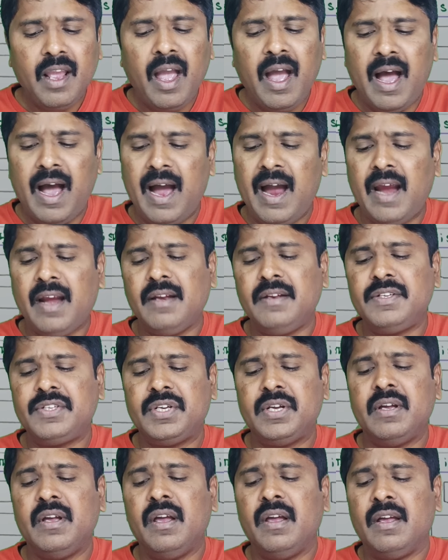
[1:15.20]
and
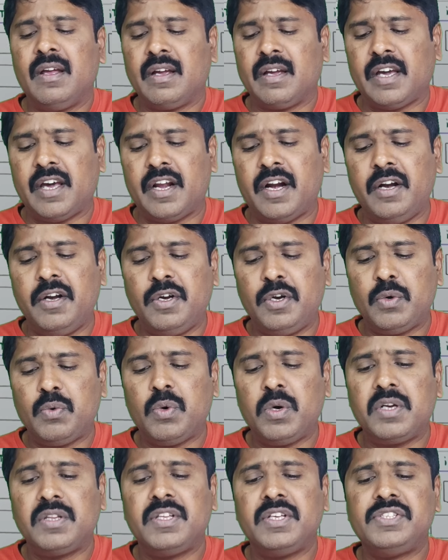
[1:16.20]
current
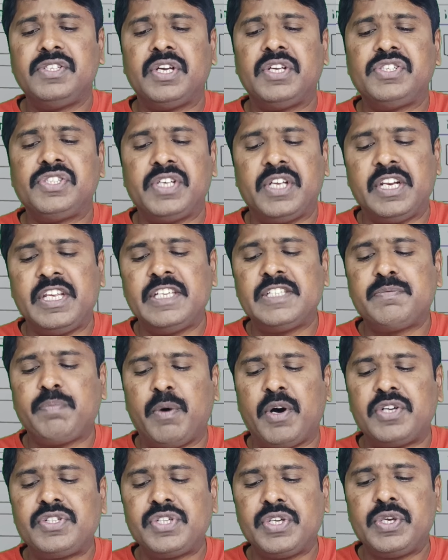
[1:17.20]
toward the junction is
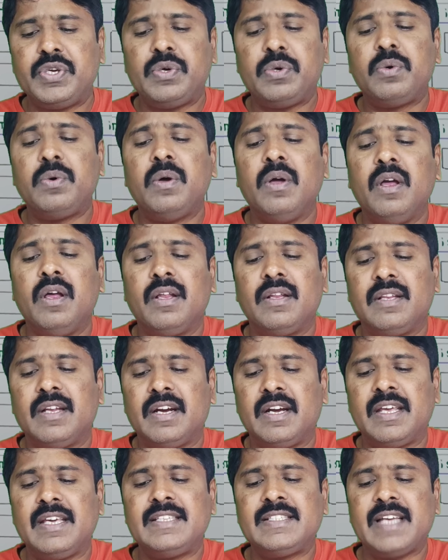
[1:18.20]
positive,
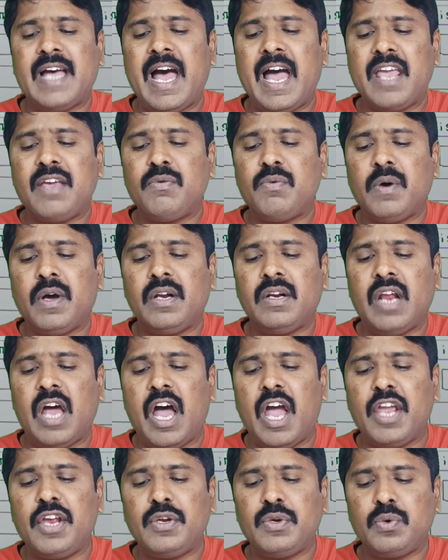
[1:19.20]
that is I1,
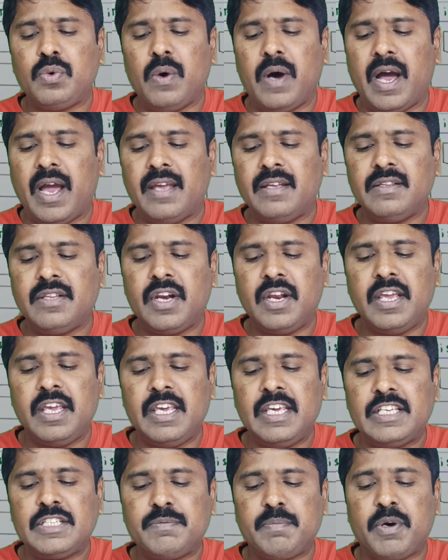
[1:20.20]
I2,
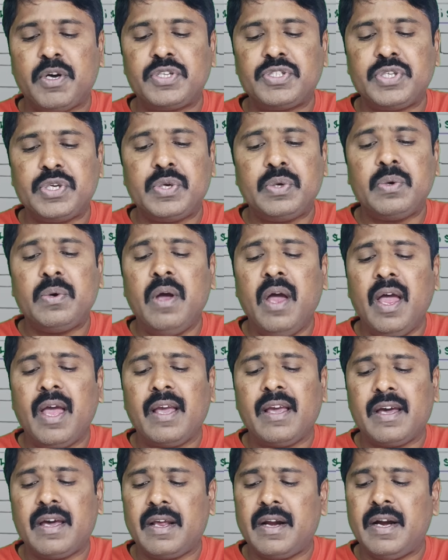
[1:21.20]
I3 is positive.
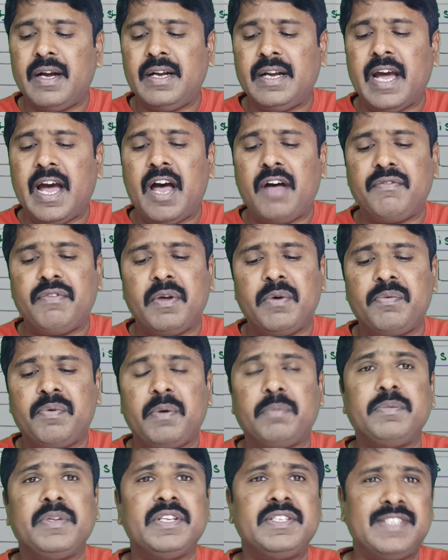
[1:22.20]
Current away
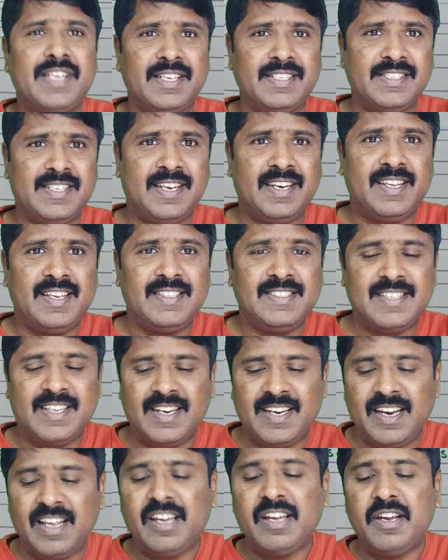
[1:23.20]
from the junction is
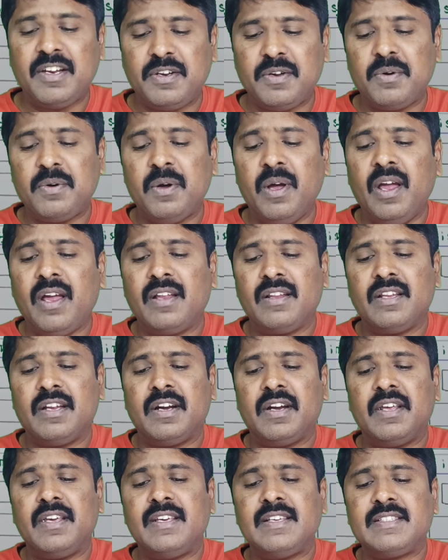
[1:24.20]
negative,
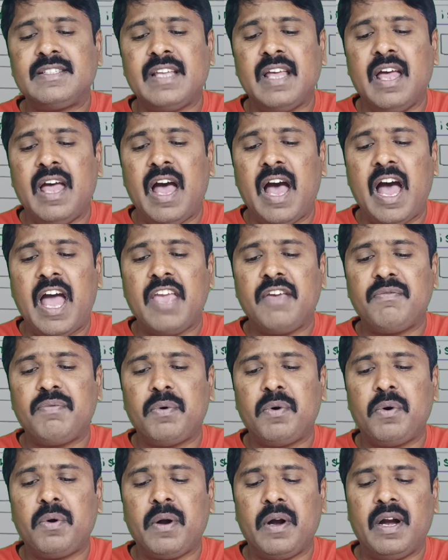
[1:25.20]
that is
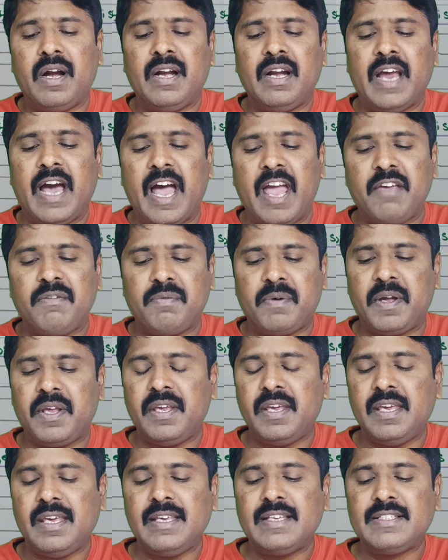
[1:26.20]
I4 and
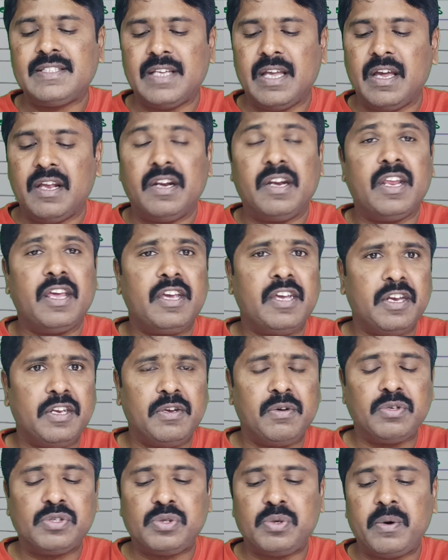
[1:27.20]
I5 is a
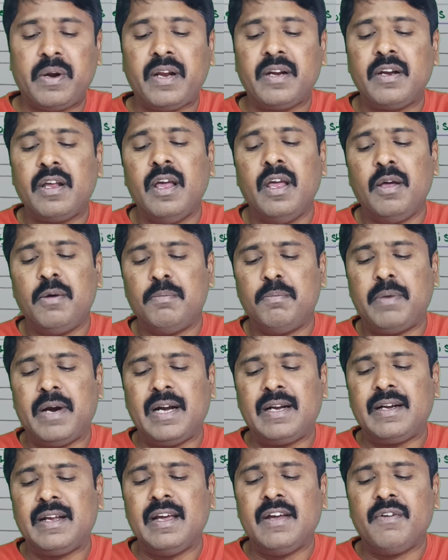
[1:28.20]
negative student.
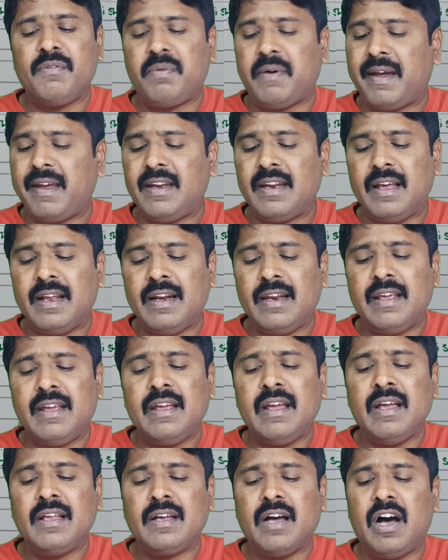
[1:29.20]
But
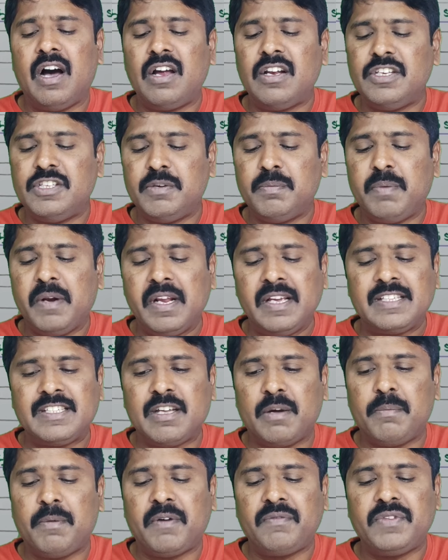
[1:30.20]
finally, algebraic
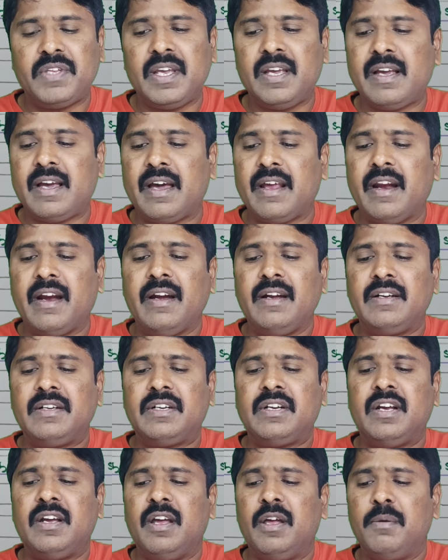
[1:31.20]
sum of the
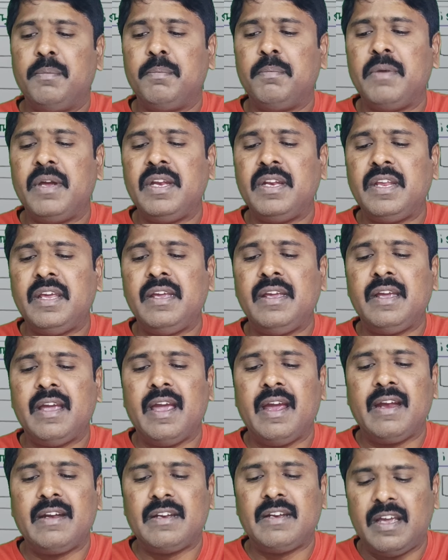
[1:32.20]
current meeting
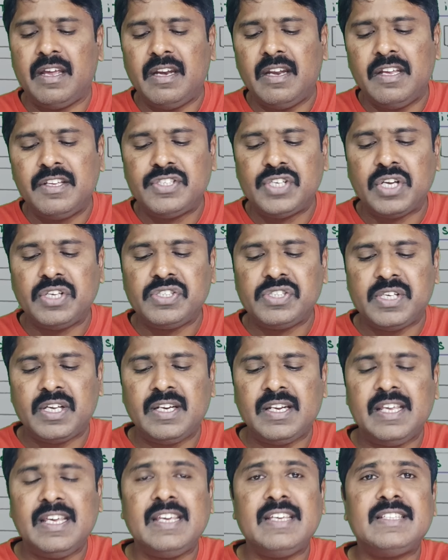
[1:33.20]
at any
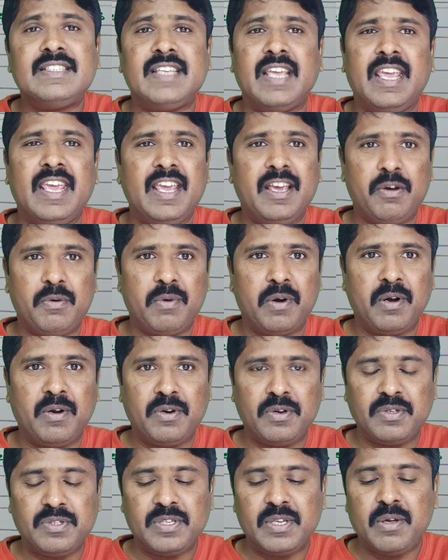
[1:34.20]
junction is equal
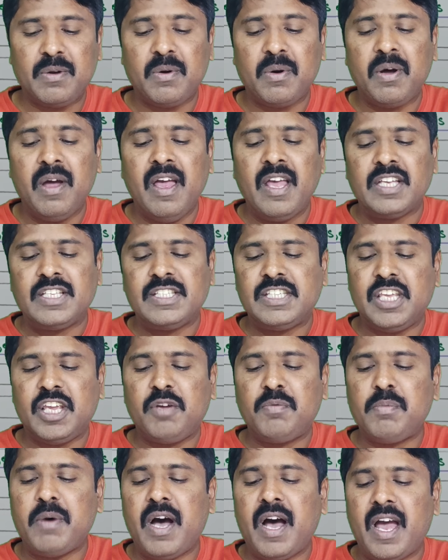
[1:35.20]
to 0.
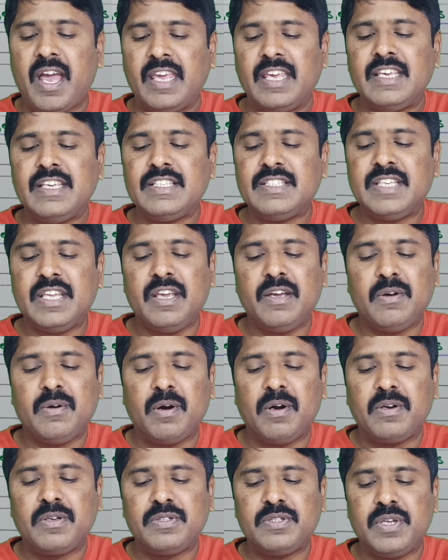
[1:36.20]
Sigma I is
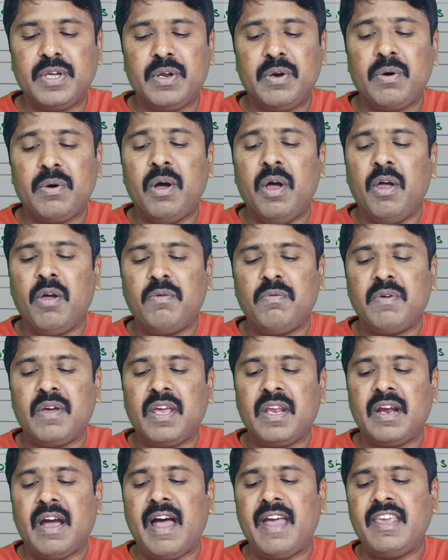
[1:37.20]
equal to 0,
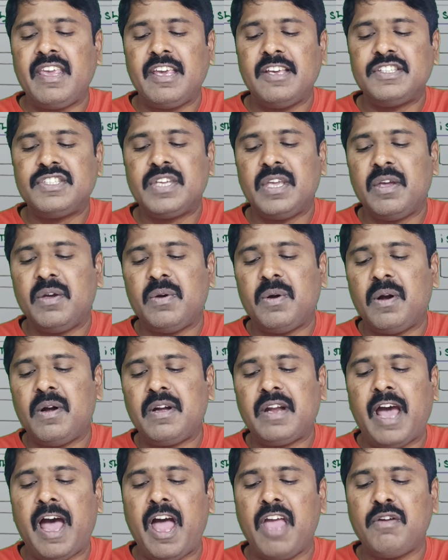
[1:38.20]
where I is equal
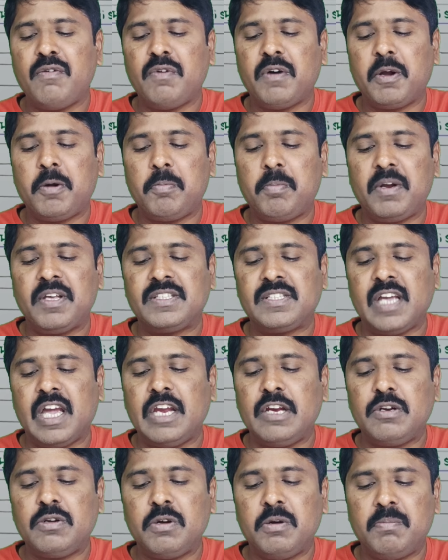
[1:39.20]
to I1 plus
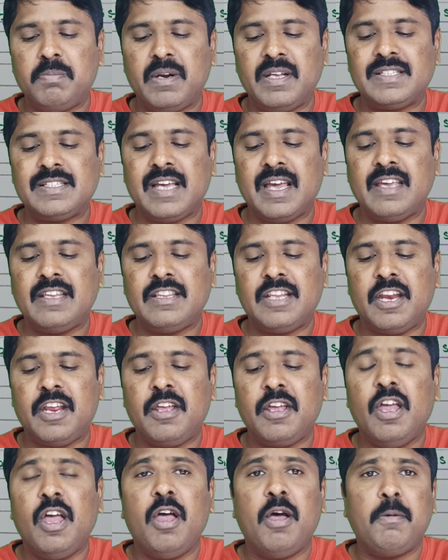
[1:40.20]
I2 plus
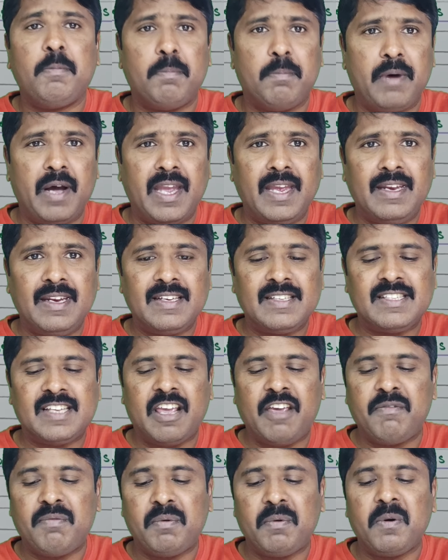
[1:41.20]
I3 minus
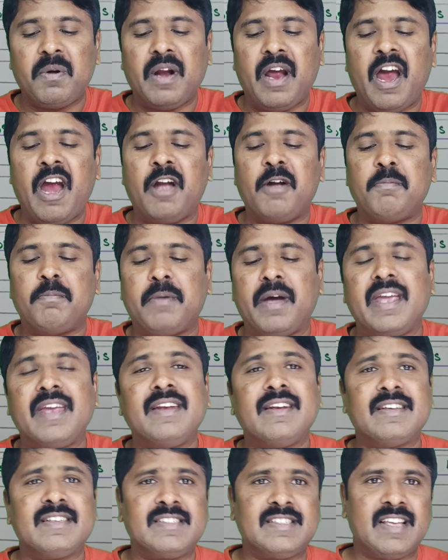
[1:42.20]
I4 and
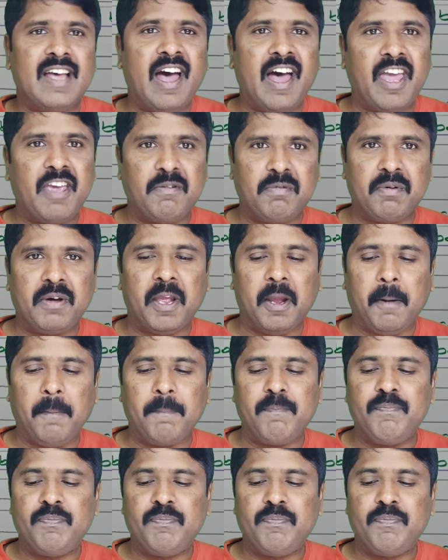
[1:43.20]
minus I5.